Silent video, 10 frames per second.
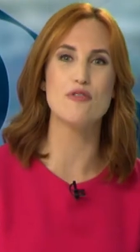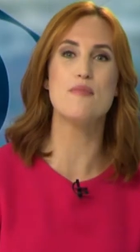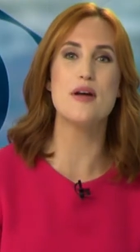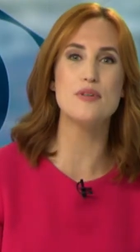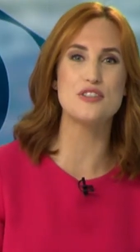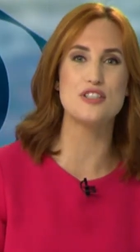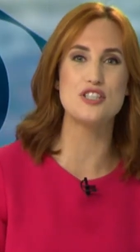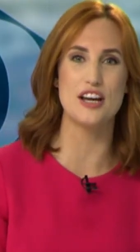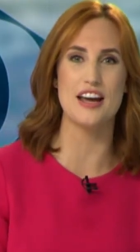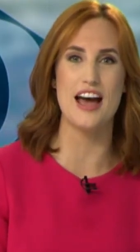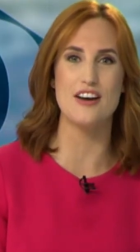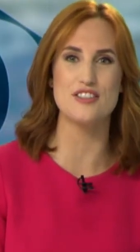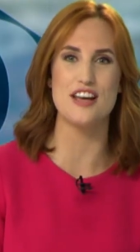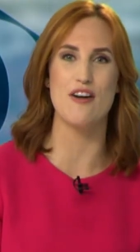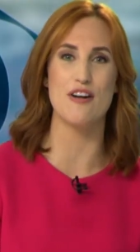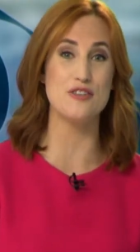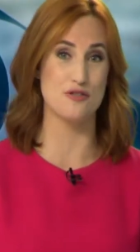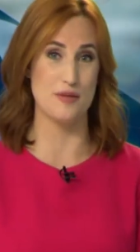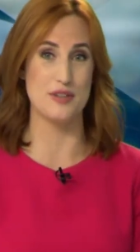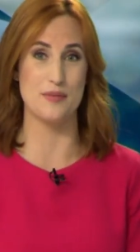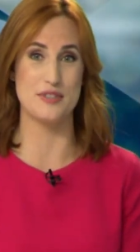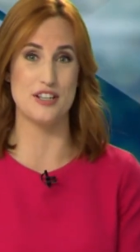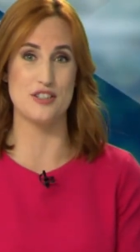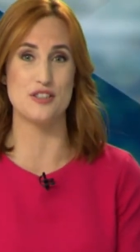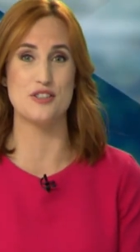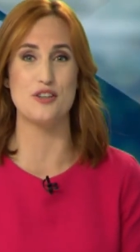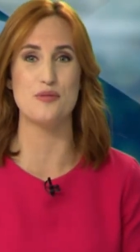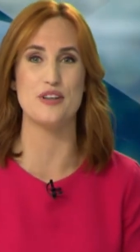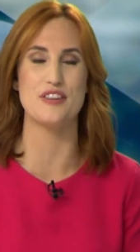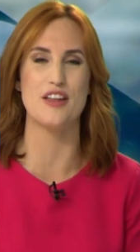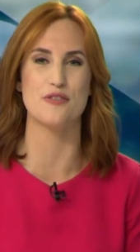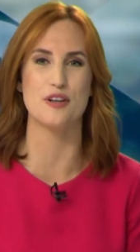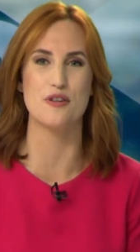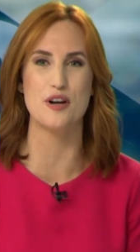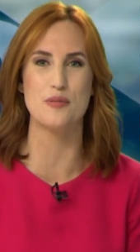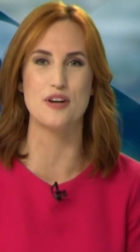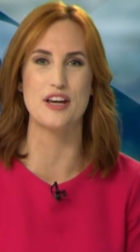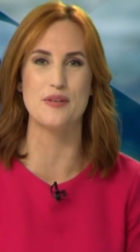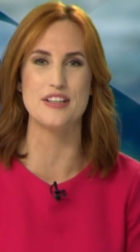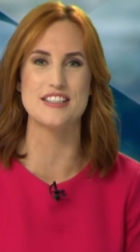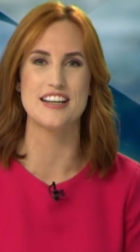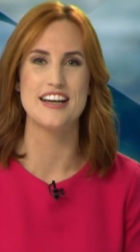remember to check out our other Dream Team sessions too with other incredible Kiwis